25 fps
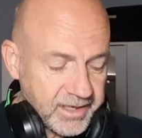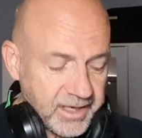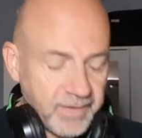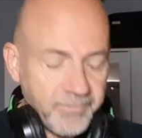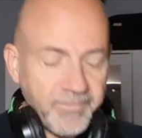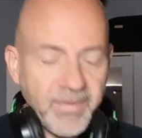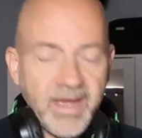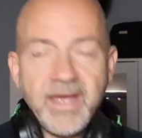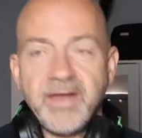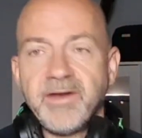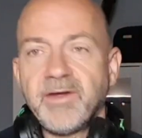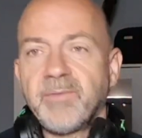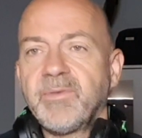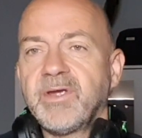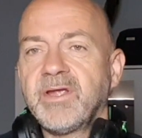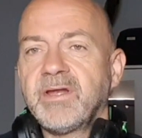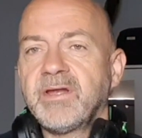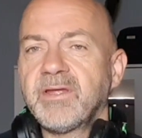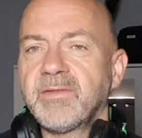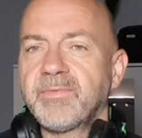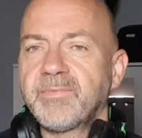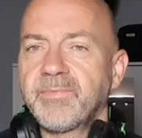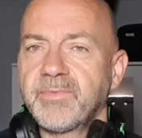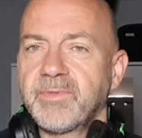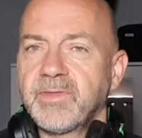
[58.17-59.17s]
And man, I mean,
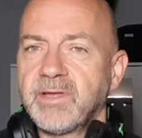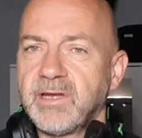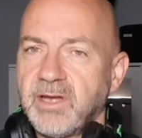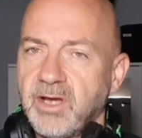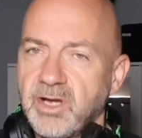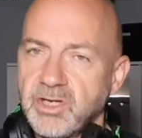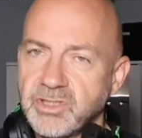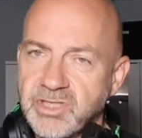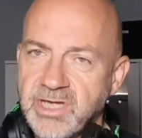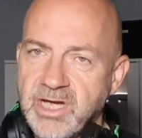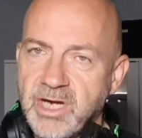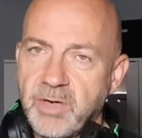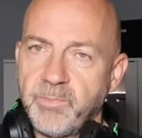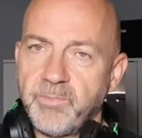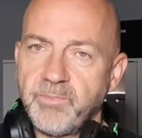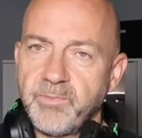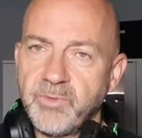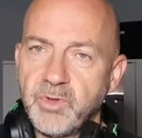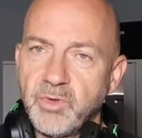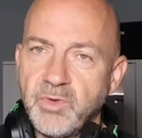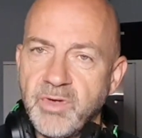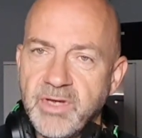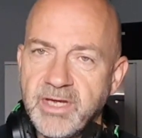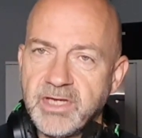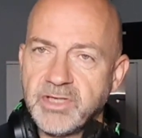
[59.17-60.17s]
the, the last album
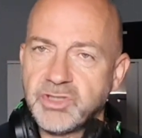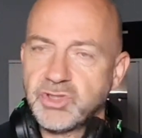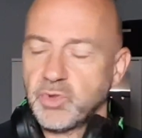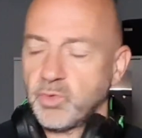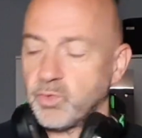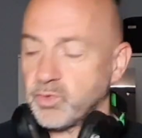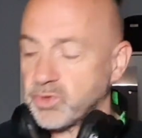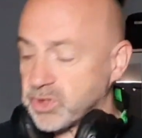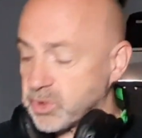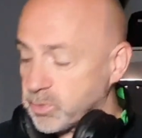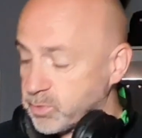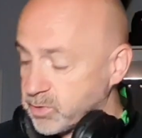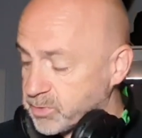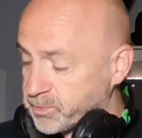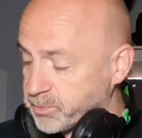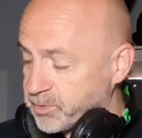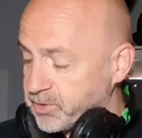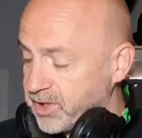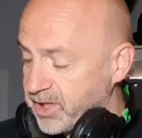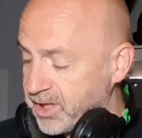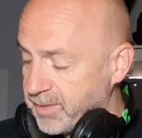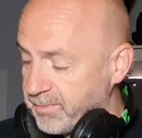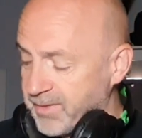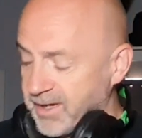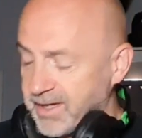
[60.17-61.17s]
you hear, Georgia, was
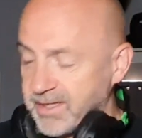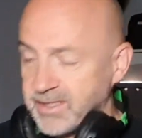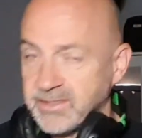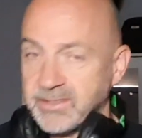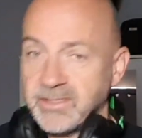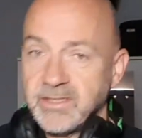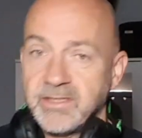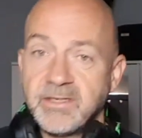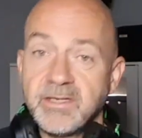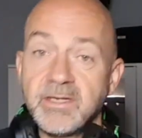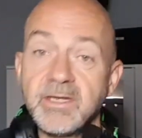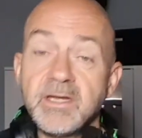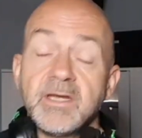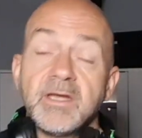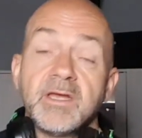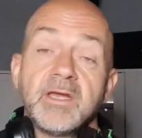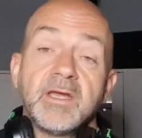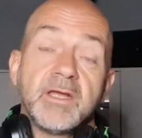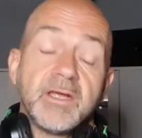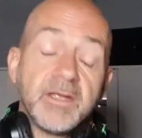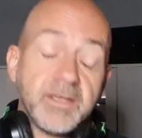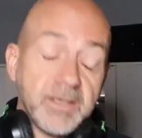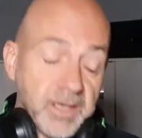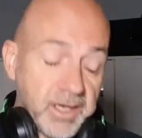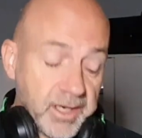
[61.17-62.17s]
pretty amazing
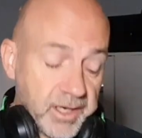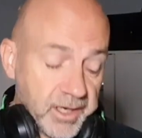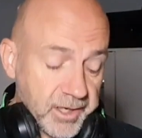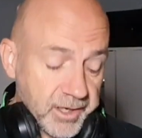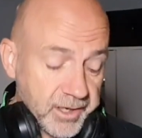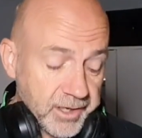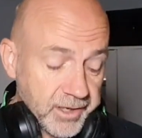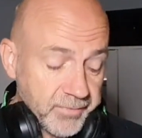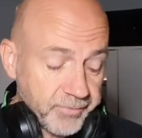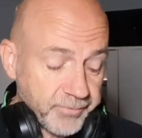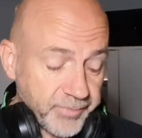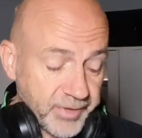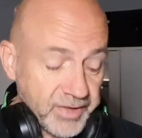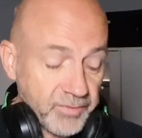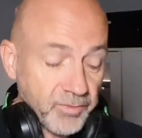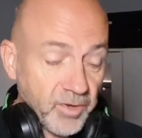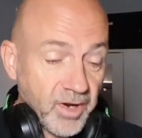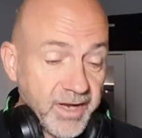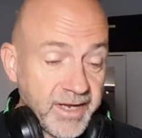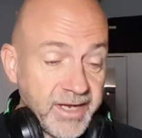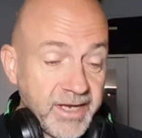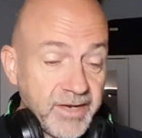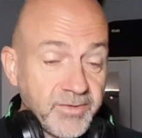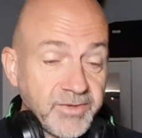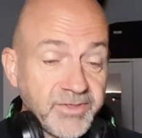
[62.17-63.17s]
uh, Be
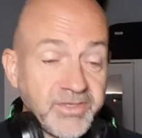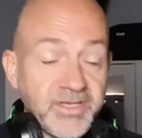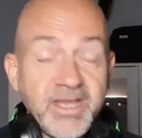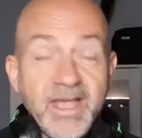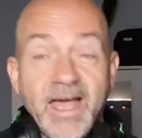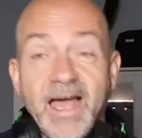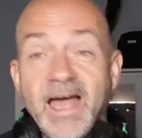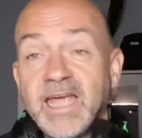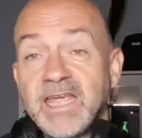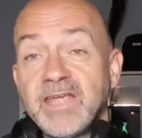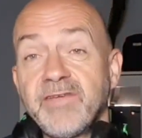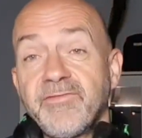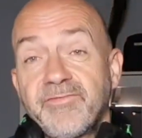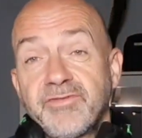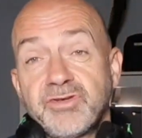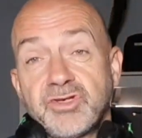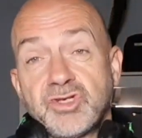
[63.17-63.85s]
Right Here is the eighth